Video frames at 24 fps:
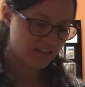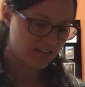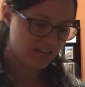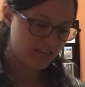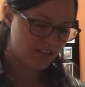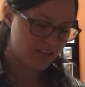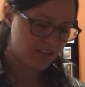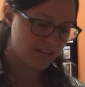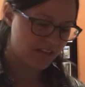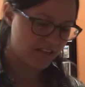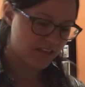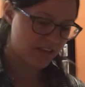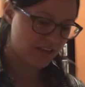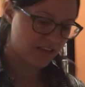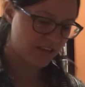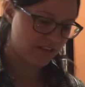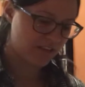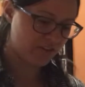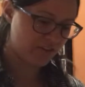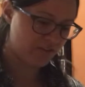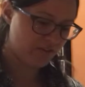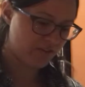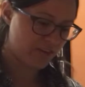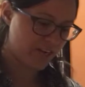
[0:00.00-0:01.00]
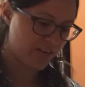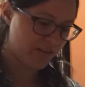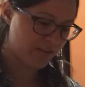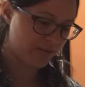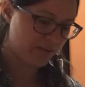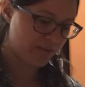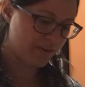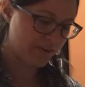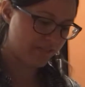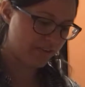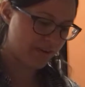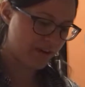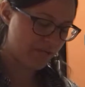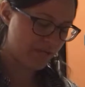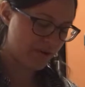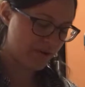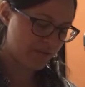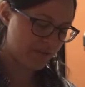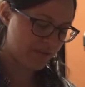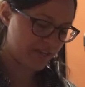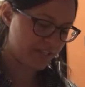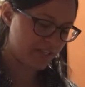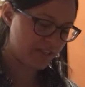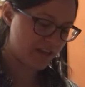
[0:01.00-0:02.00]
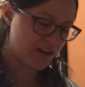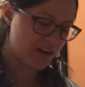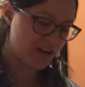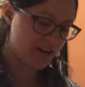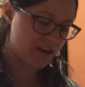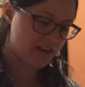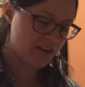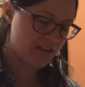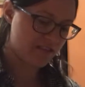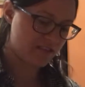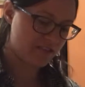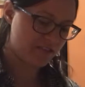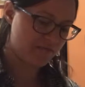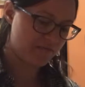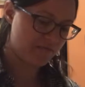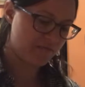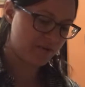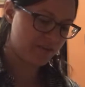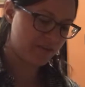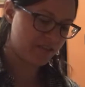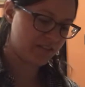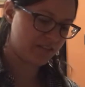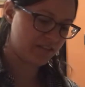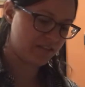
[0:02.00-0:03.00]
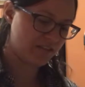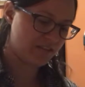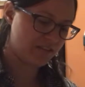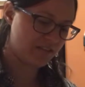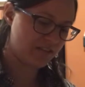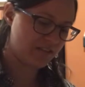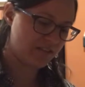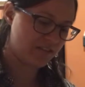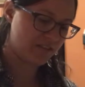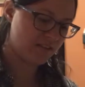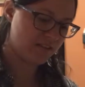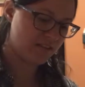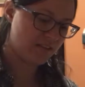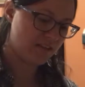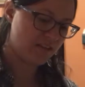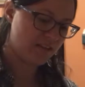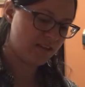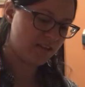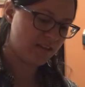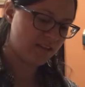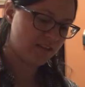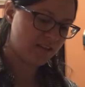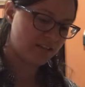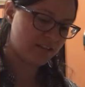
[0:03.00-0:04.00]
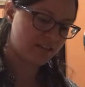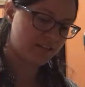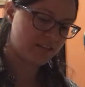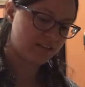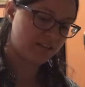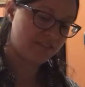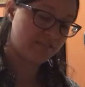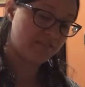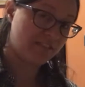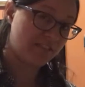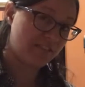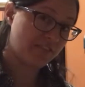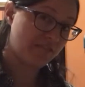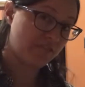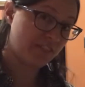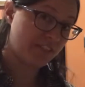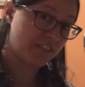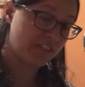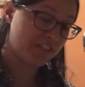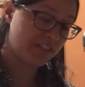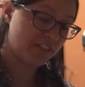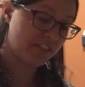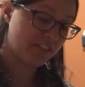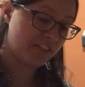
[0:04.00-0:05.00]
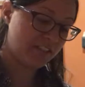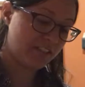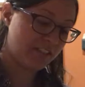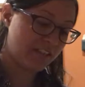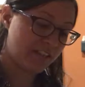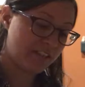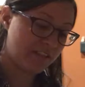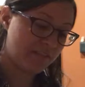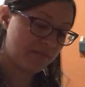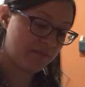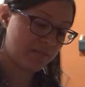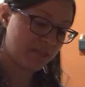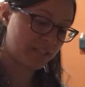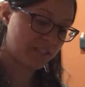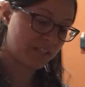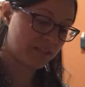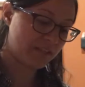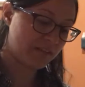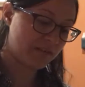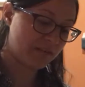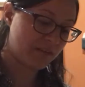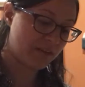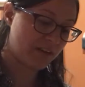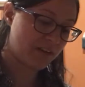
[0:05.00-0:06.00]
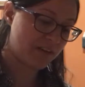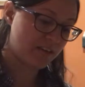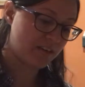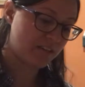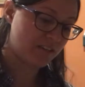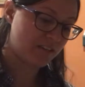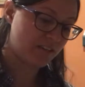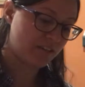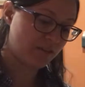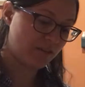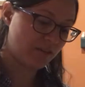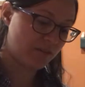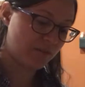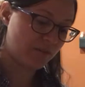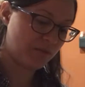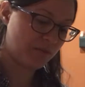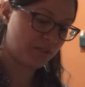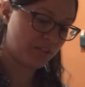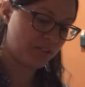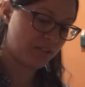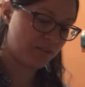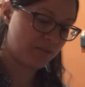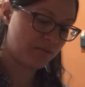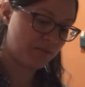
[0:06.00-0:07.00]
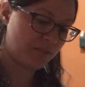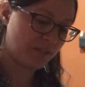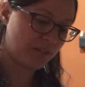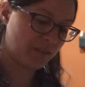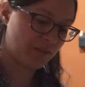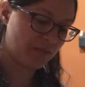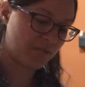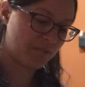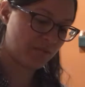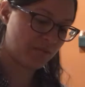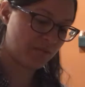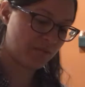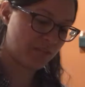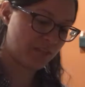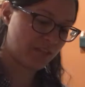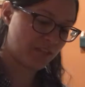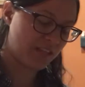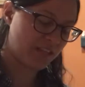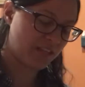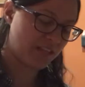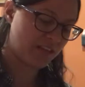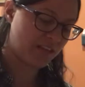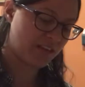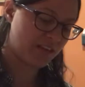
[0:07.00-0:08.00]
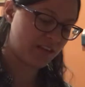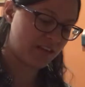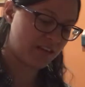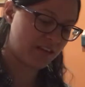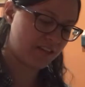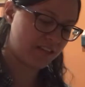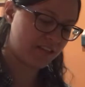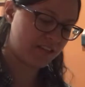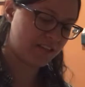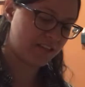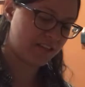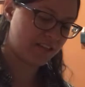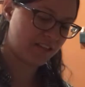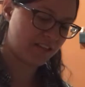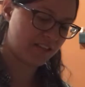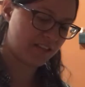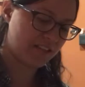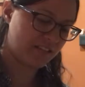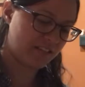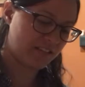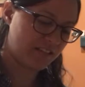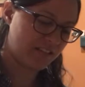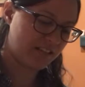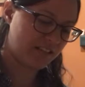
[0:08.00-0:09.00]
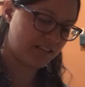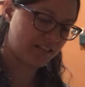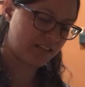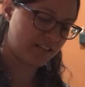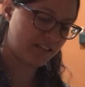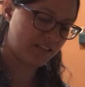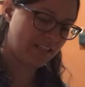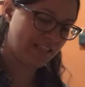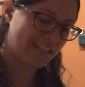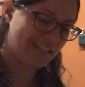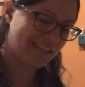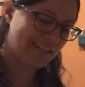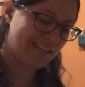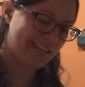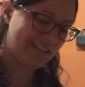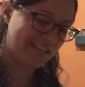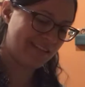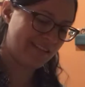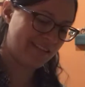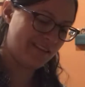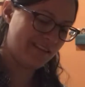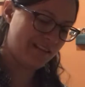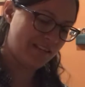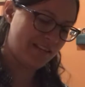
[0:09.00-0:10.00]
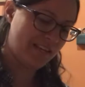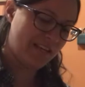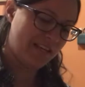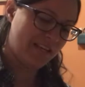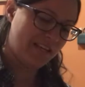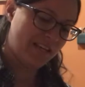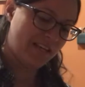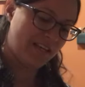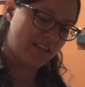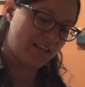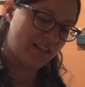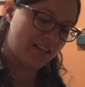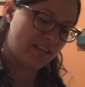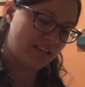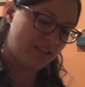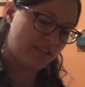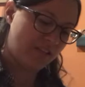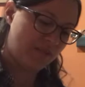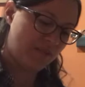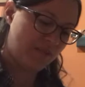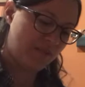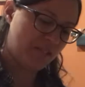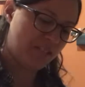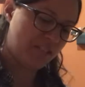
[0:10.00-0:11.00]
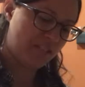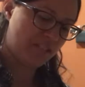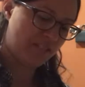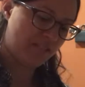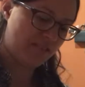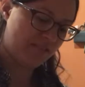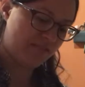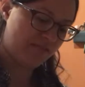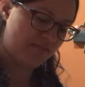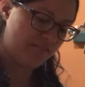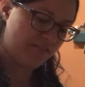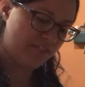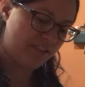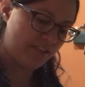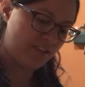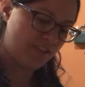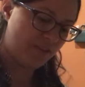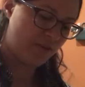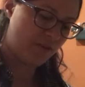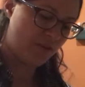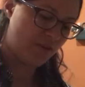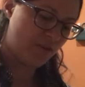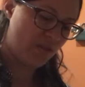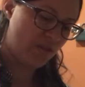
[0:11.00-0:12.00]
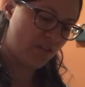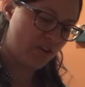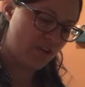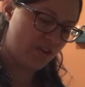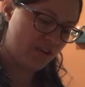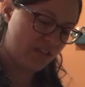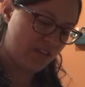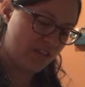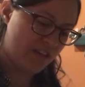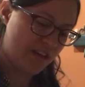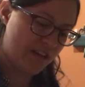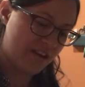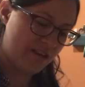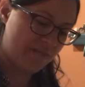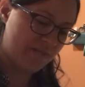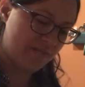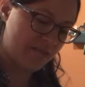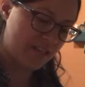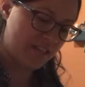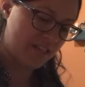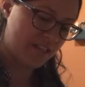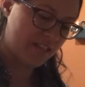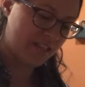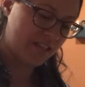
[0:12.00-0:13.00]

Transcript: and then drink whatever I want when it's hot, and then I'll put the stuff in the fridge and then mix it, just herbal tea with the kombucha. That kind of cuts it nicely because, like I said, this has been sitting for a long time and it's